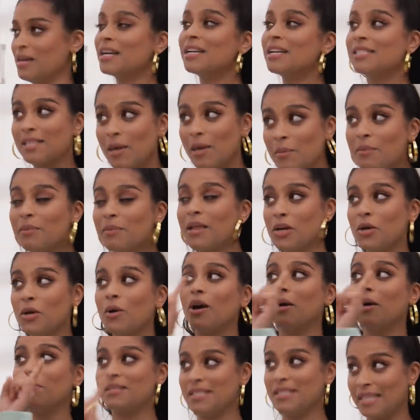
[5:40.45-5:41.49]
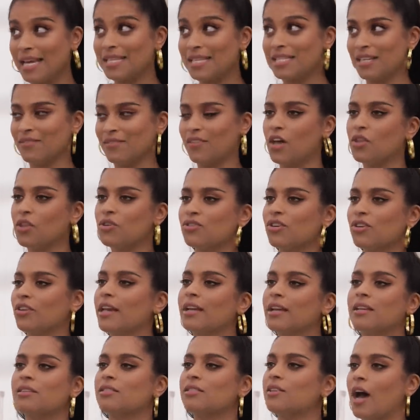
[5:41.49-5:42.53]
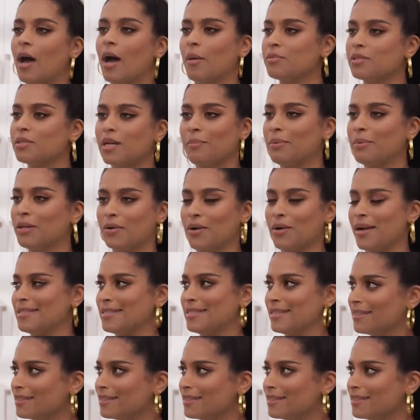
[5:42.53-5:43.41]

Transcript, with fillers: Because some people I know are obsessive, others are like, stop, stop being crazy.